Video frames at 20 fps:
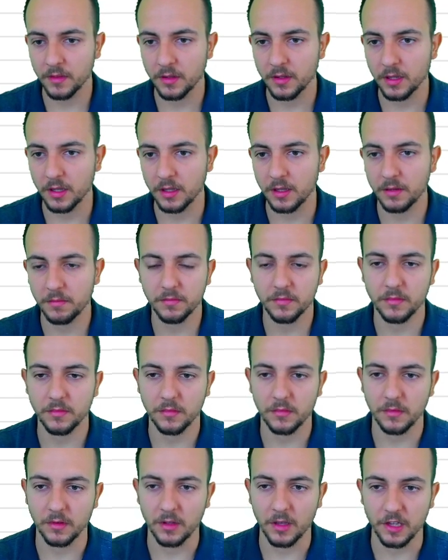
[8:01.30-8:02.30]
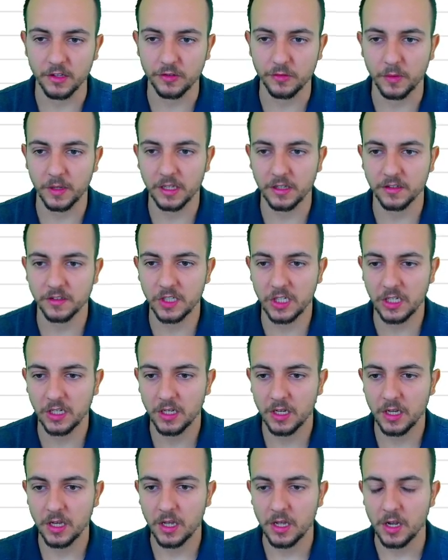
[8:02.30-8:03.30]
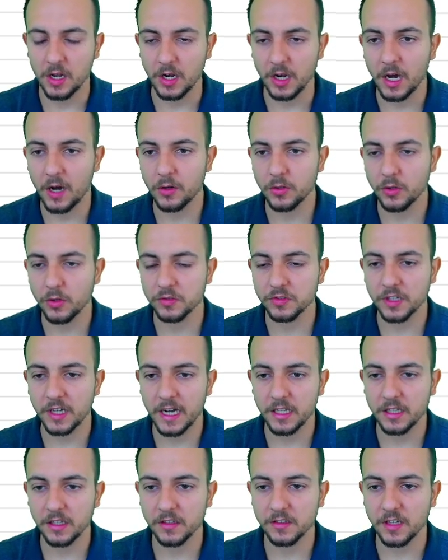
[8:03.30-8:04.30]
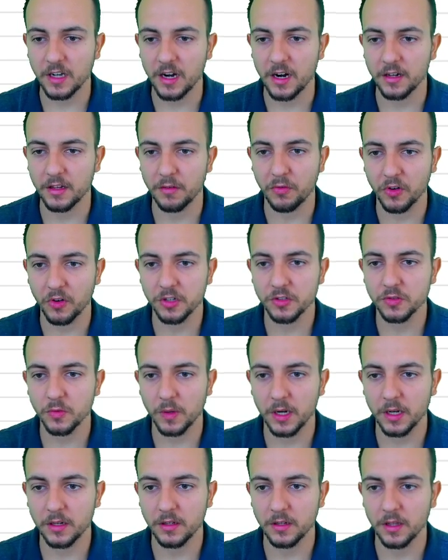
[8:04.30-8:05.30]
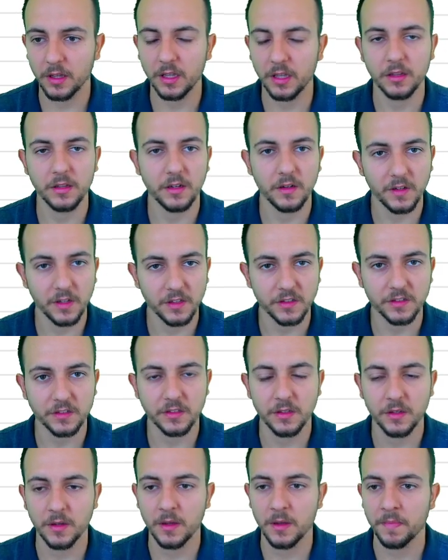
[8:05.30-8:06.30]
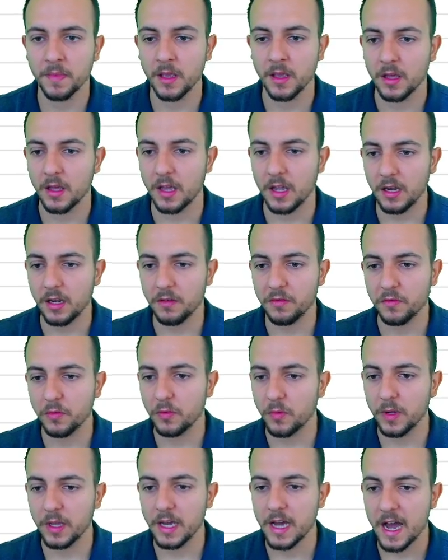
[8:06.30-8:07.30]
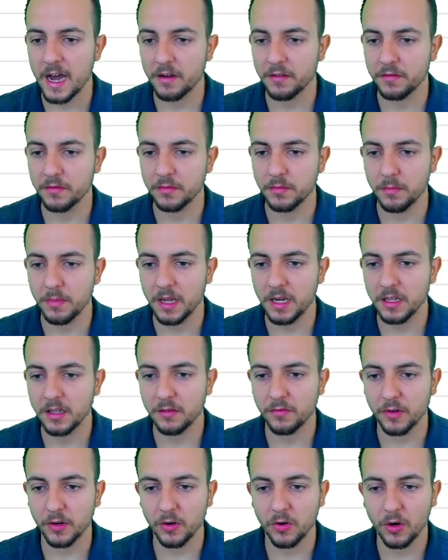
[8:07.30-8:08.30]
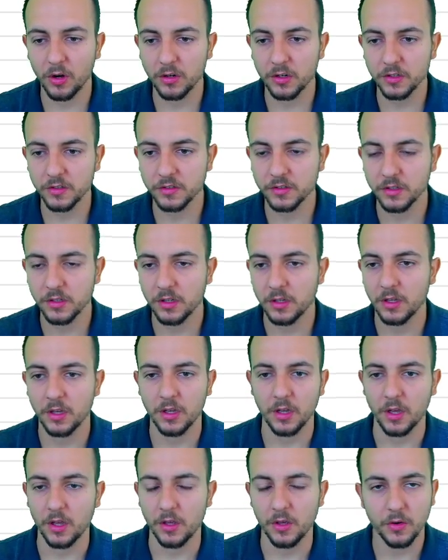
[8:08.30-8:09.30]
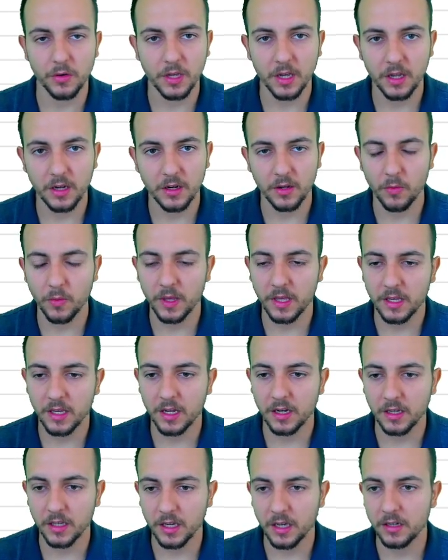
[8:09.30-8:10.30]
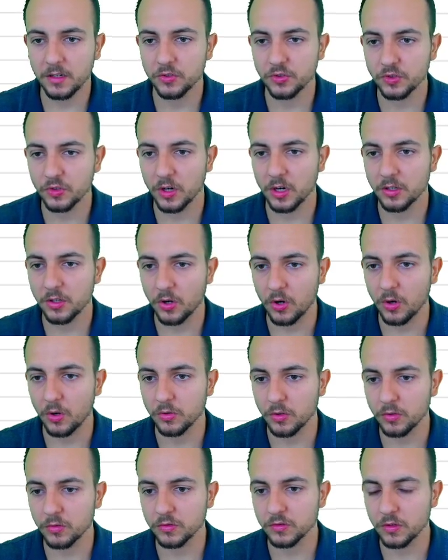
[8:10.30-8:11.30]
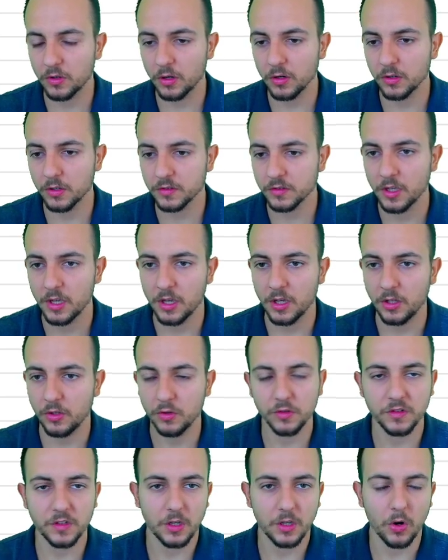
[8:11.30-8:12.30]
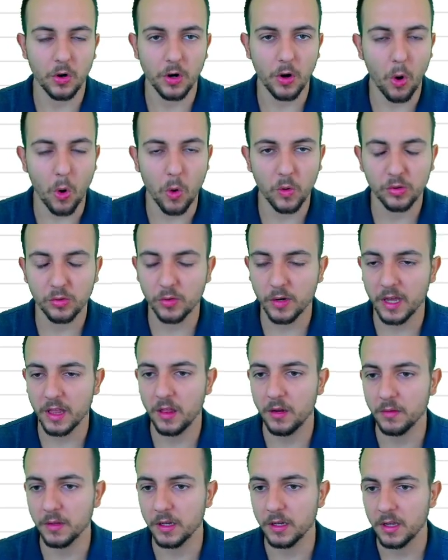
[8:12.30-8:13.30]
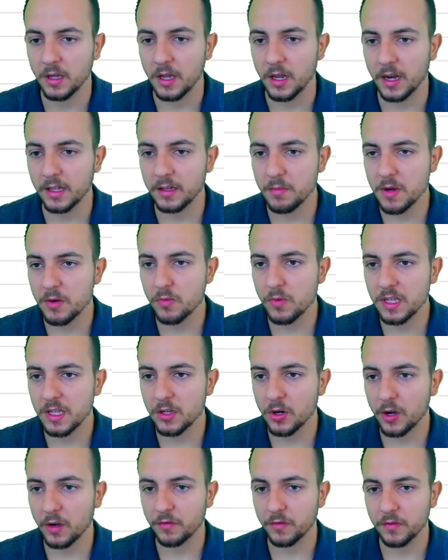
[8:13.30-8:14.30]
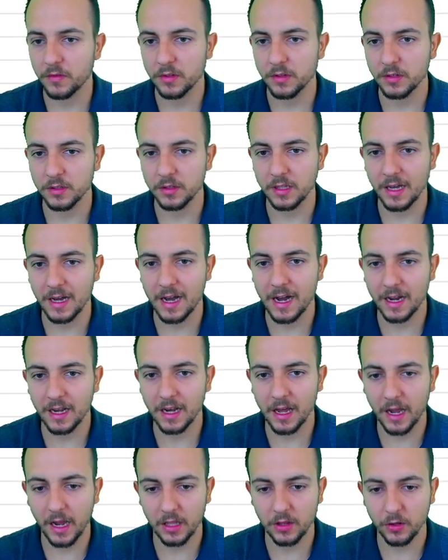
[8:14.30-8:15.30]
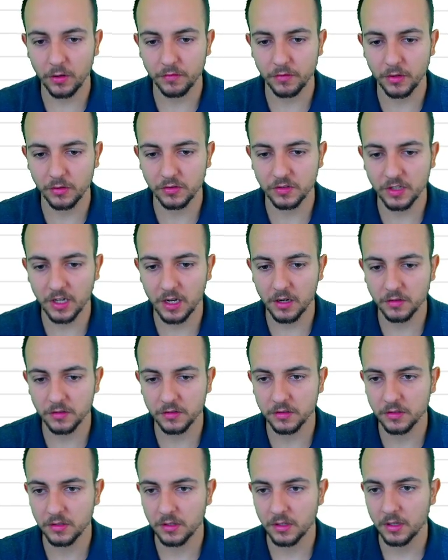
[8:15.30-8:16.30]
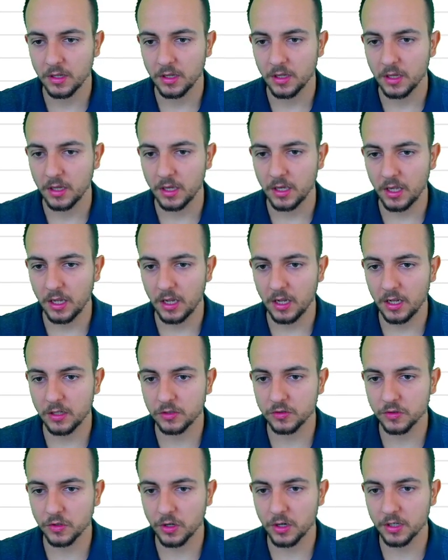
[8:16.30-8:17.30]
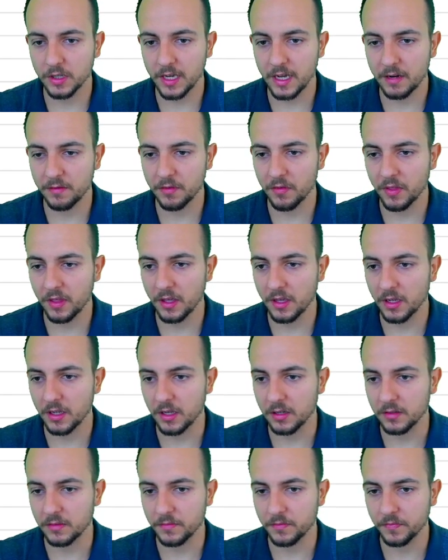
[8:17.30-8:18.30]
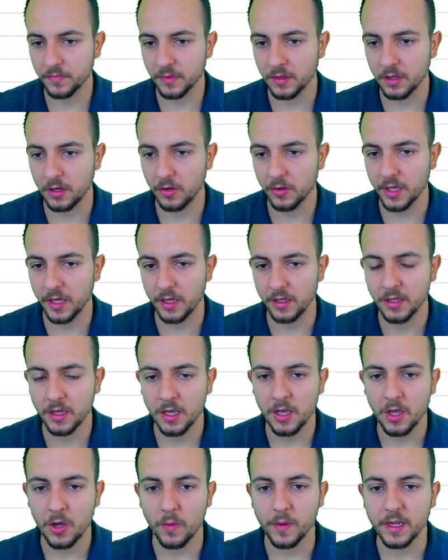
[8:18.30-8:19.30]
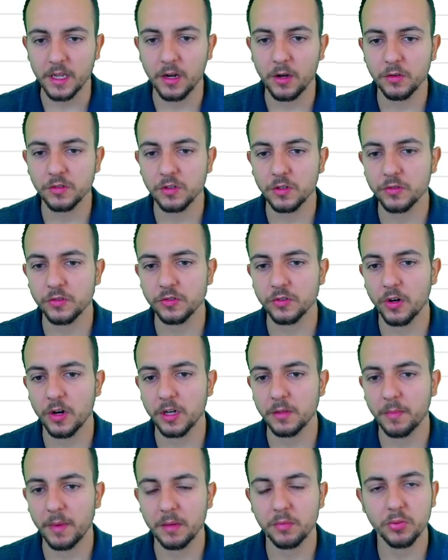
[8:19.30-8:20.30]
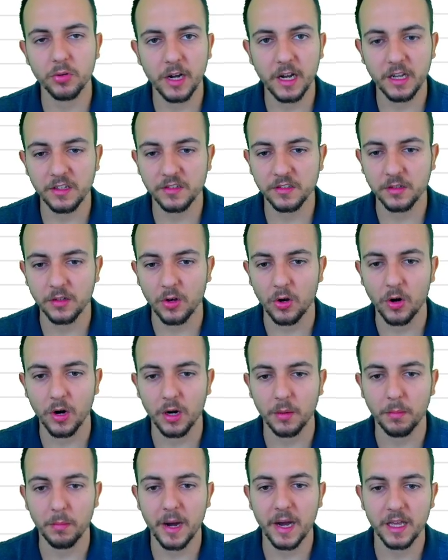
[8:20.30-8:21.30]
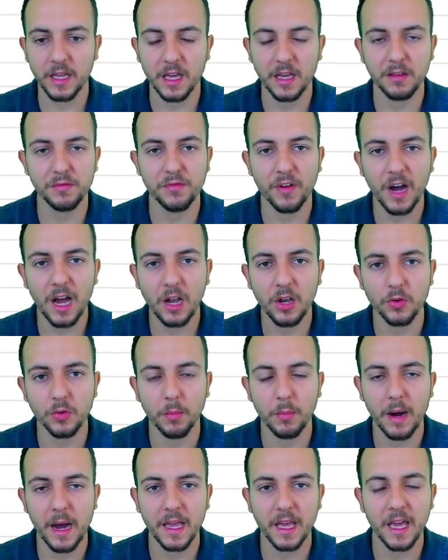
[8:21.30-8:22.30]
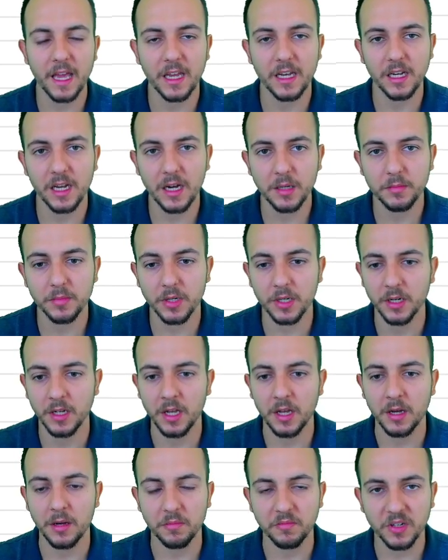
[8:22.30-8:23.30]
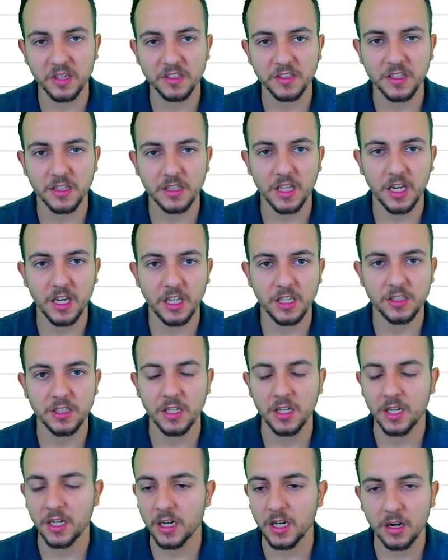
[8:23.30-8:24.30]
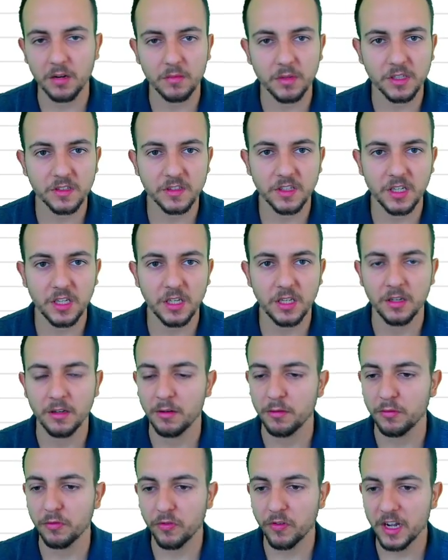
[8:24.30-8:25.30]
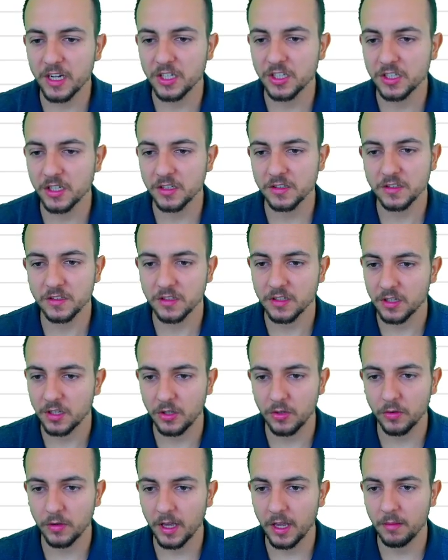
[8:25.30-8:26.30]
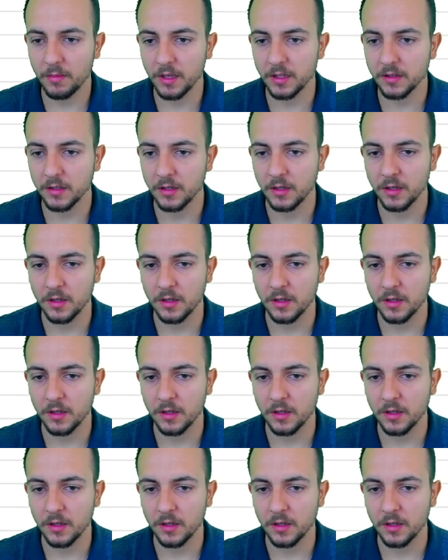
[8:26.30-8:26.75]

And as we can see, now those items are the first one in the list. And if we have many different colors, we can again sort all those colors using our own criteria. Let me read it off, the highlight of those cells, and sort everything again. Okay. We can also sort by price, or by a value, by a number, percentage, currency, fractions, you name it.